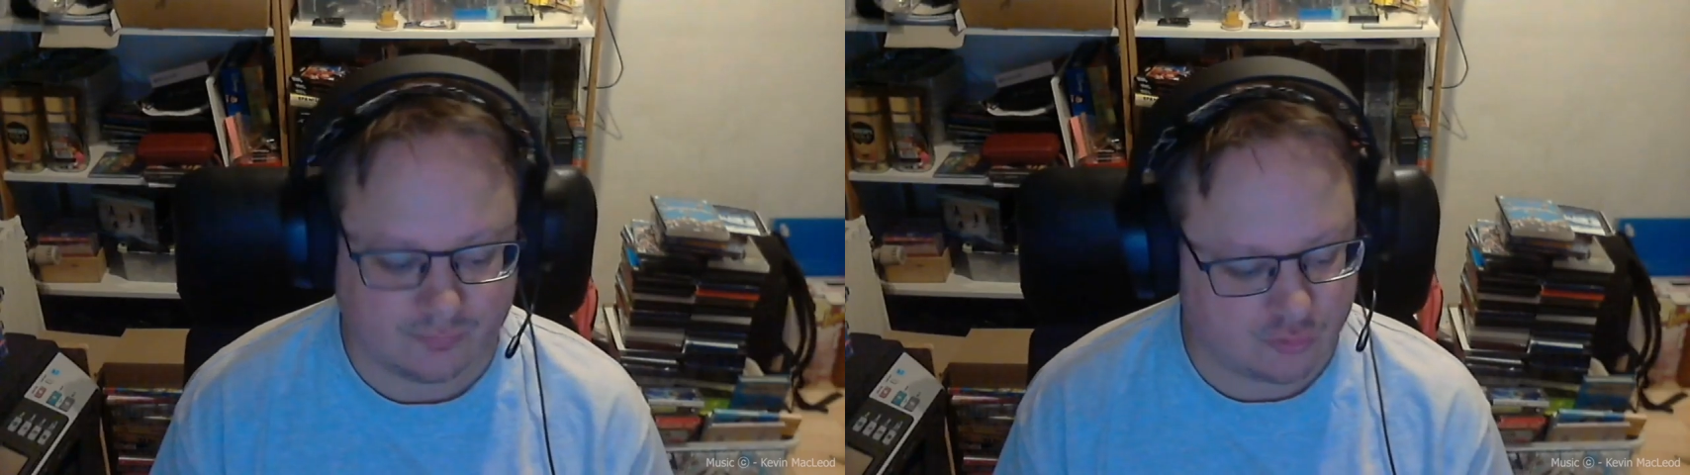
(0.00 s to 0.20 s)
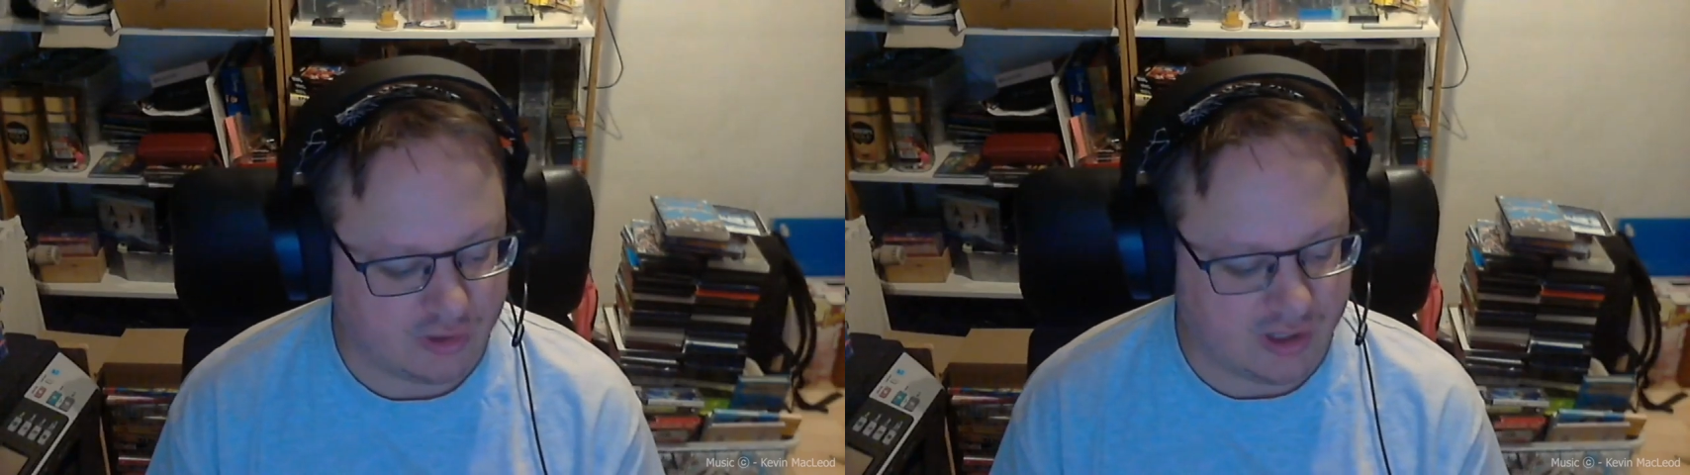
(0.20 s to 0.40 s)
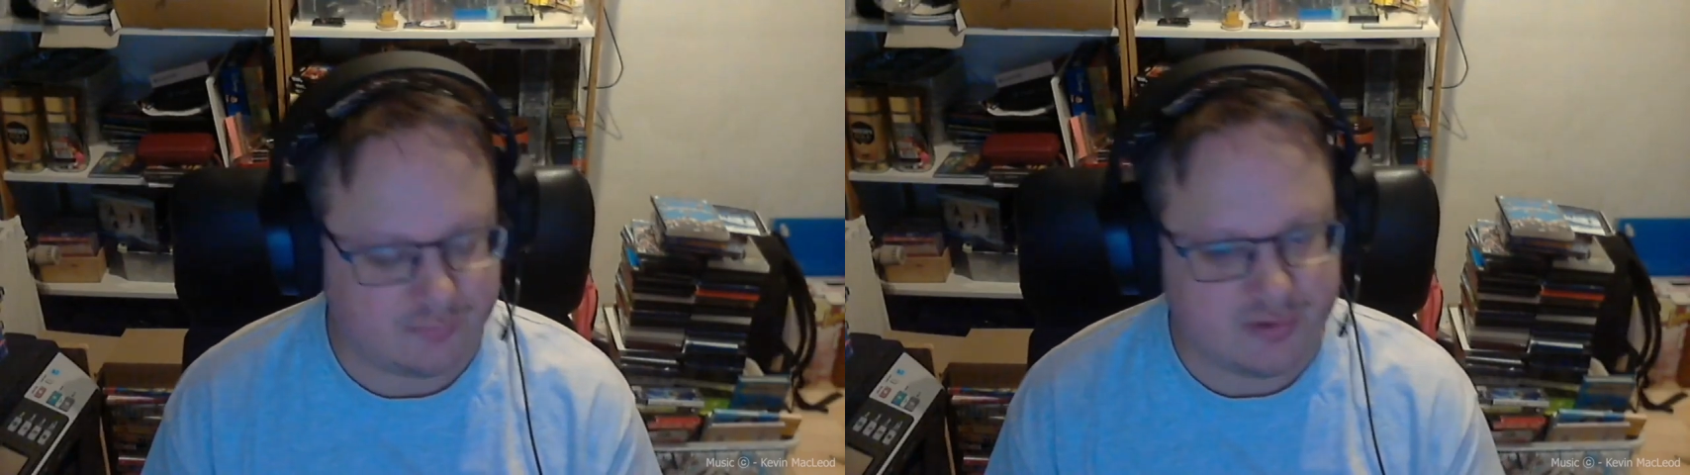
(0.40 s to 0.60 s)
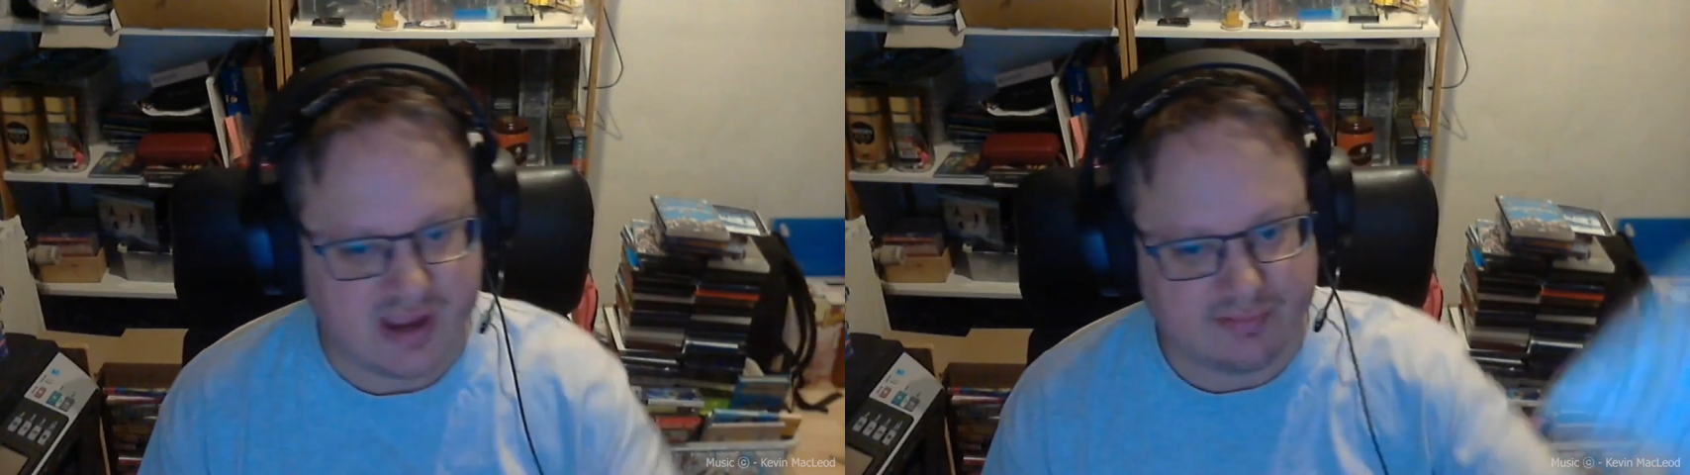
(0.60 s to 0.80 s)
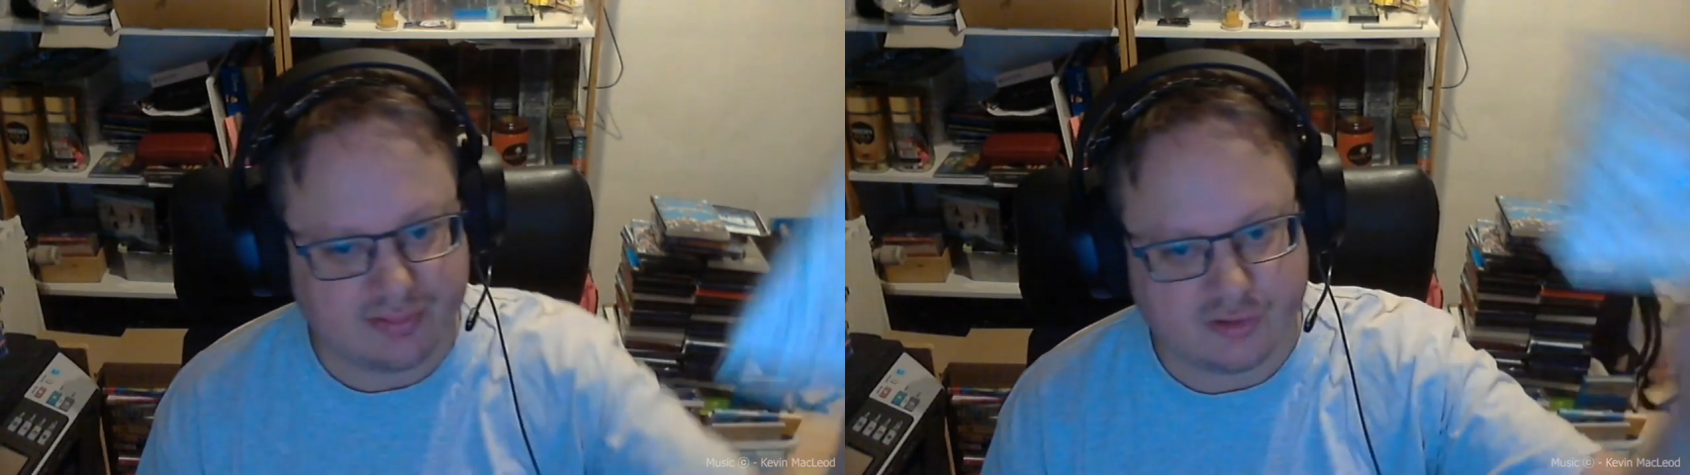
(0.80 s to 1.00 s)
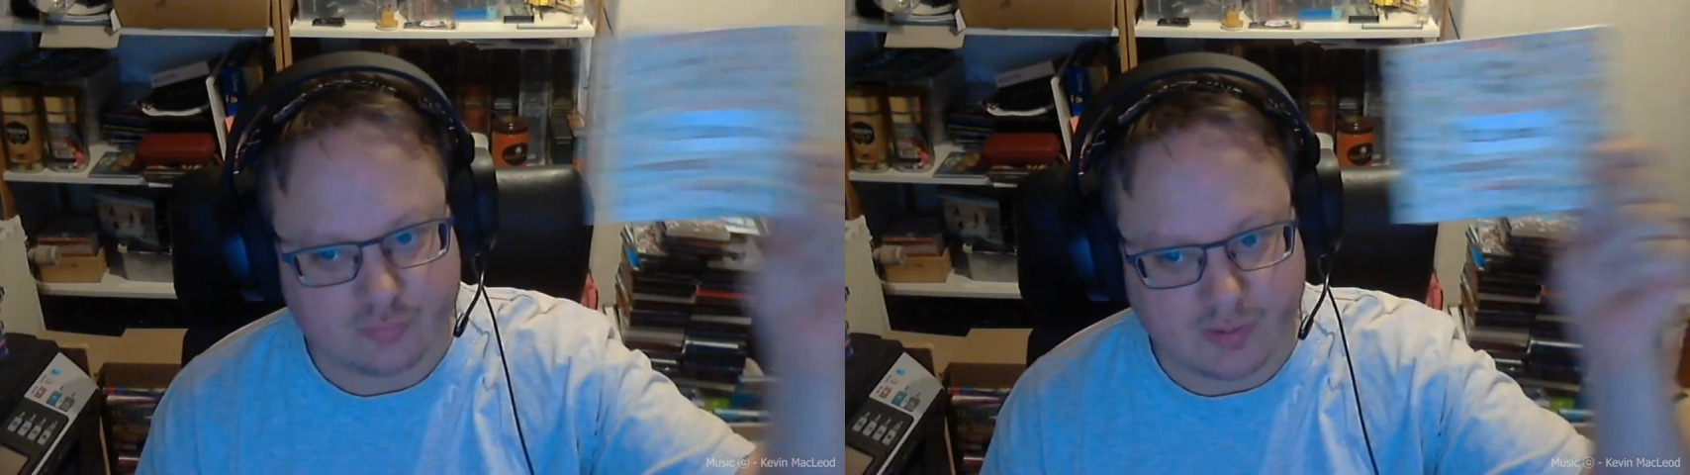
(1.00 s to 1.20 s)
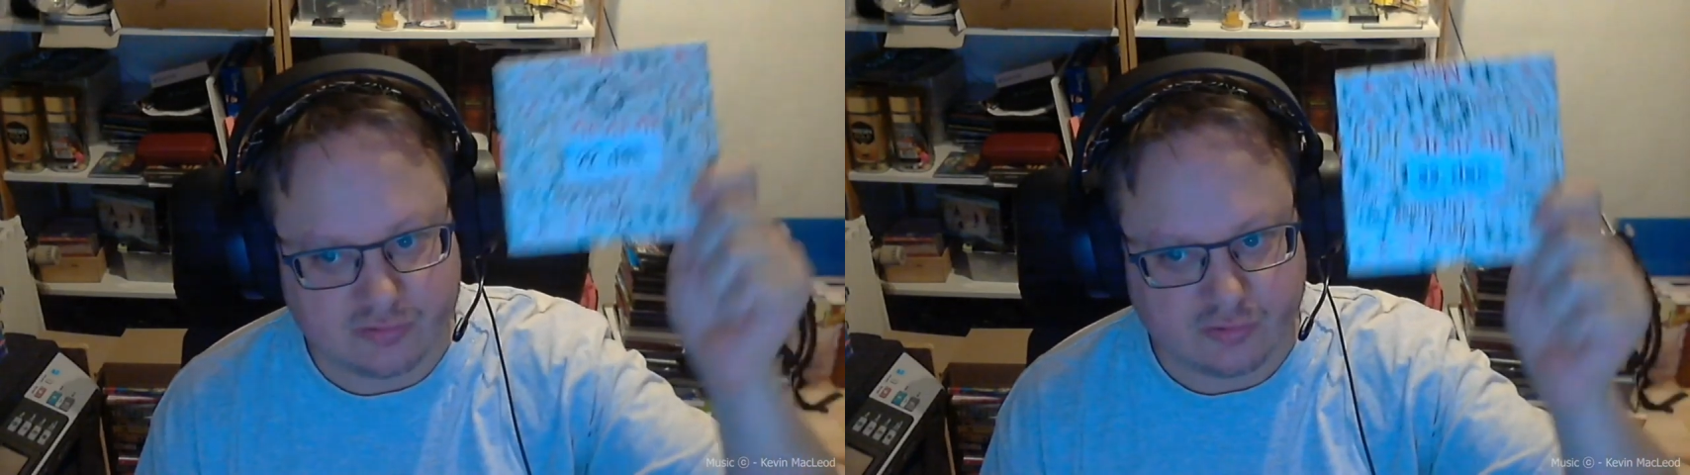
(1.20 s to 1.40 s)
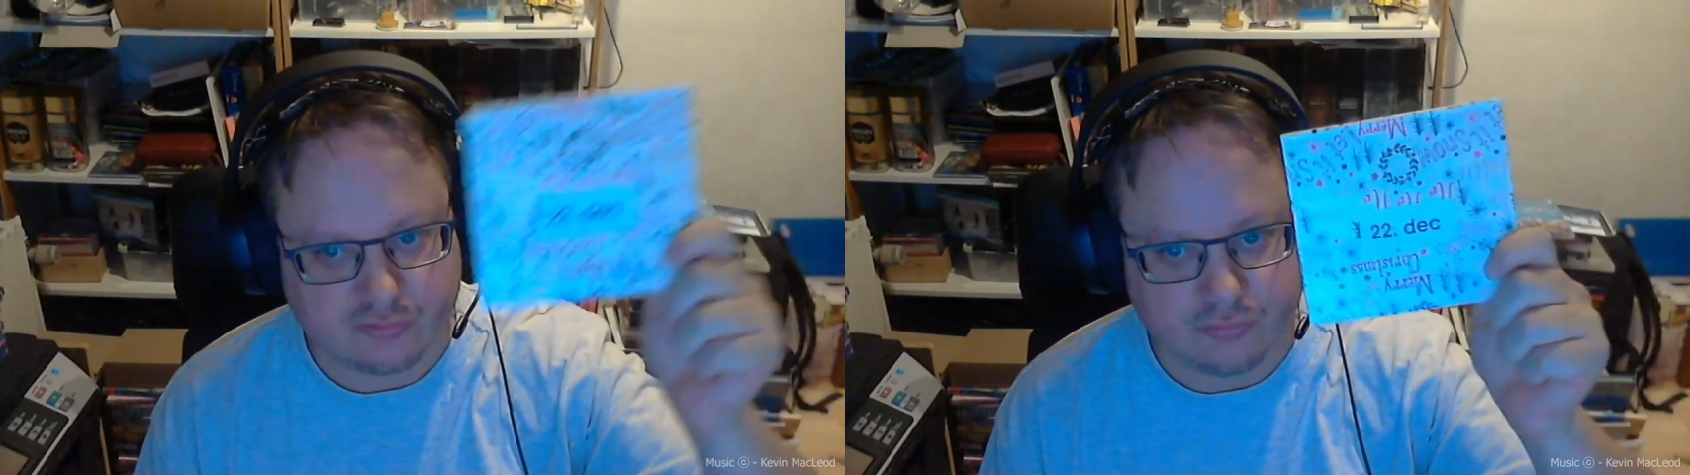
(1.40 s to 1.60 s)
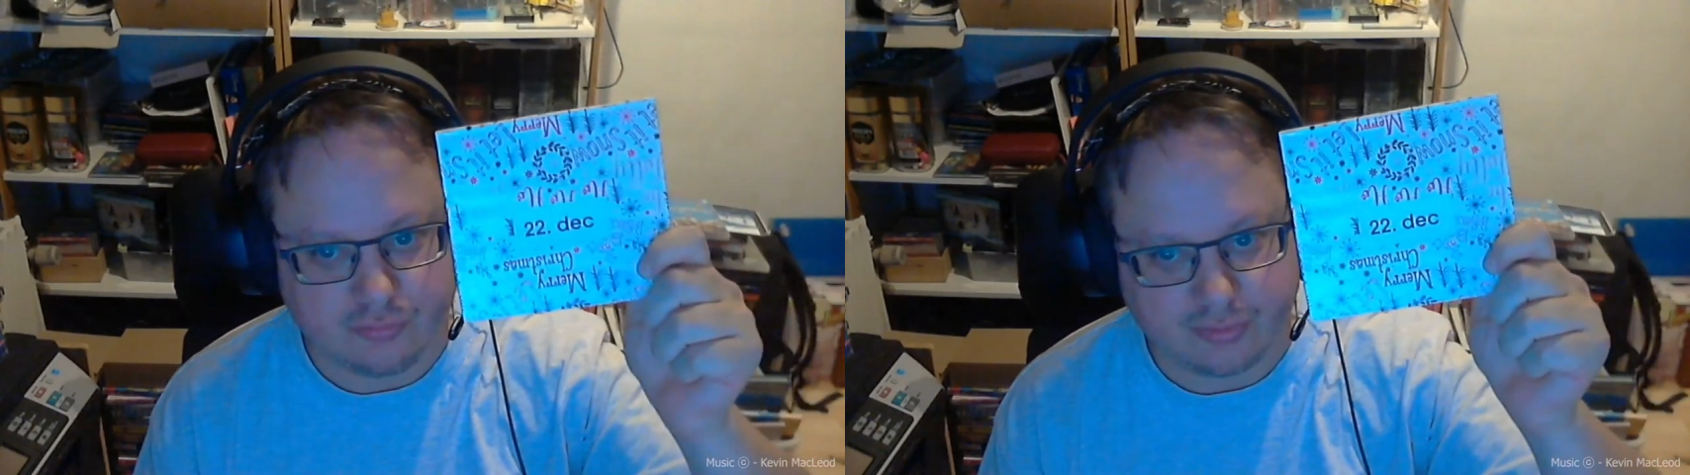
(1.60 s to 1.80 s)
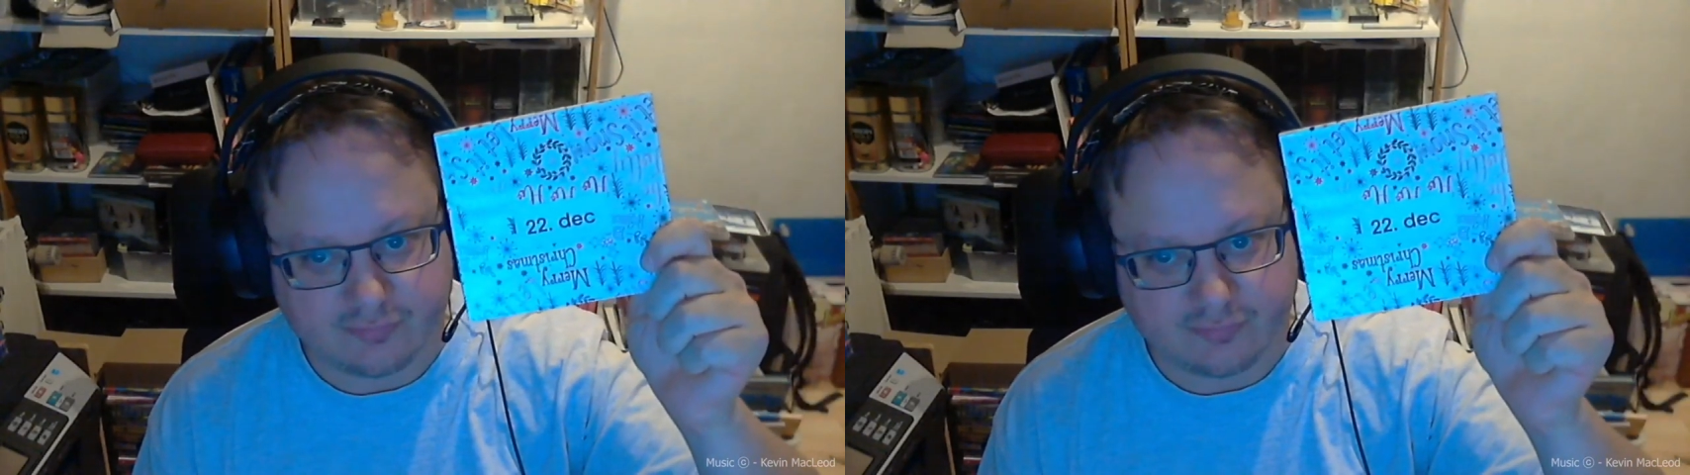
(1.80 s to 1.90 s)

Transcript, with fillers: Today we have the 22th